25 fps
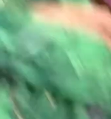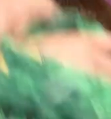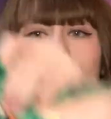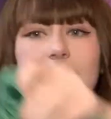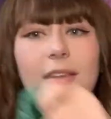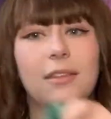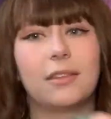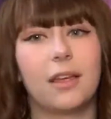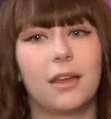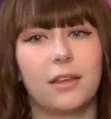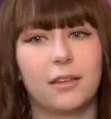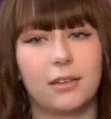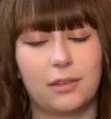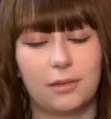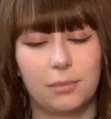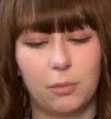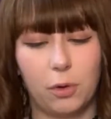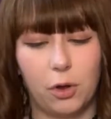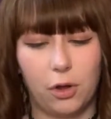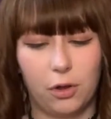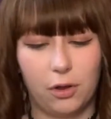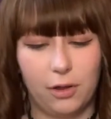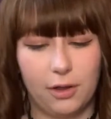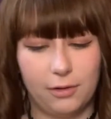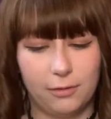a size
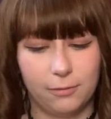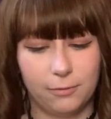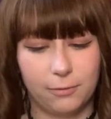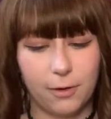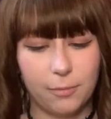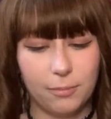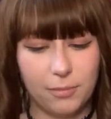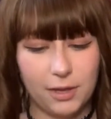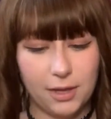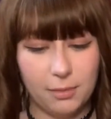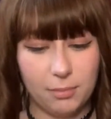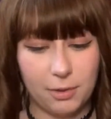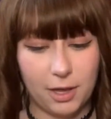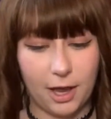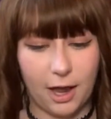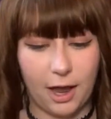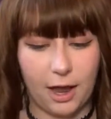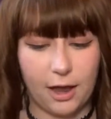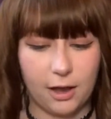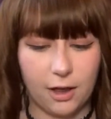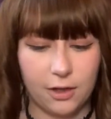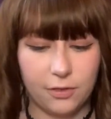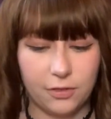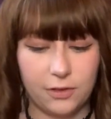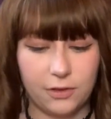small and from eBay. I
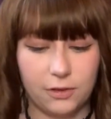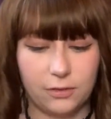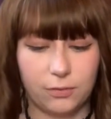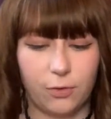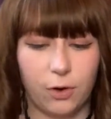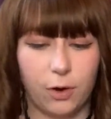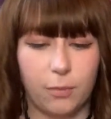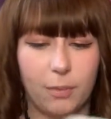got this for